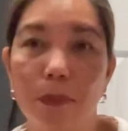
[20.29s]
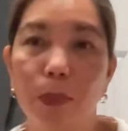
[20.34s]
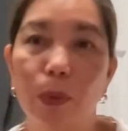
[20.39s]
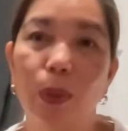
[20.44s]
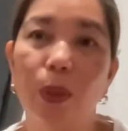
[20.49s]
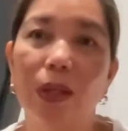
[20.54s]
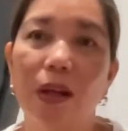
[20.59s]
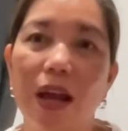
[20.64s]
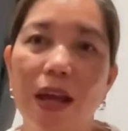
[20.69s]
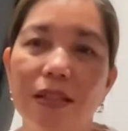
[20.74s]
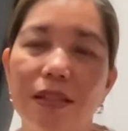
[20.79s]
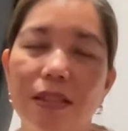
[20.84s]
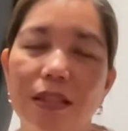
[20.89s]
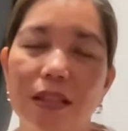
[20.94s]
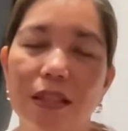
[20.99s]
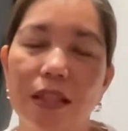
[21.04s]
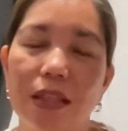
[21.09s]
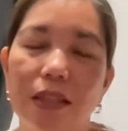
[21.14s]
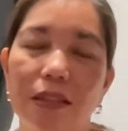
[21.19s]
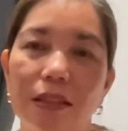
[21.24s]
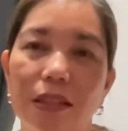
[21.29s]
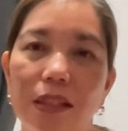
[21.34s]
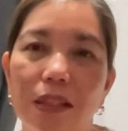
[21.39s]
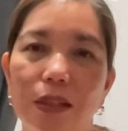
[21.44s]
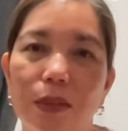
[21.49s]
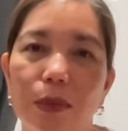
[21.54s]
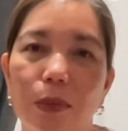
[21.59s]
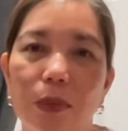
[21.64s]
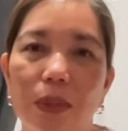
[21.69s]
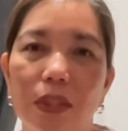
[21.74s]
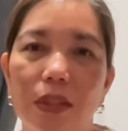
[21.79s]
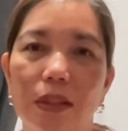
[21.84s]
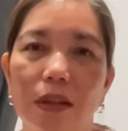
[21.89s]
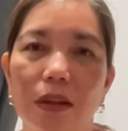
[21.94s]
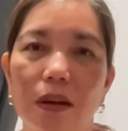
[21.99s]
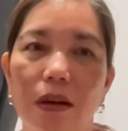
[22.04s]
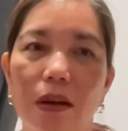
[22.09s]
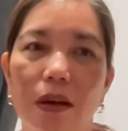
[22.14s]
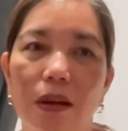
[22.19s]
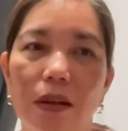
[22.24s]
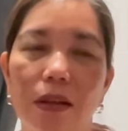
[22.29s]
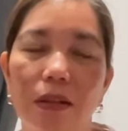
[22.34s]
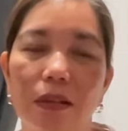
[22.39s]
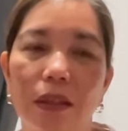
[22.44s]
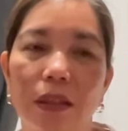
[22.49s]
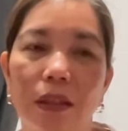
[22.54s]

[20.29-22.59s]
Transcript: procrastinating with all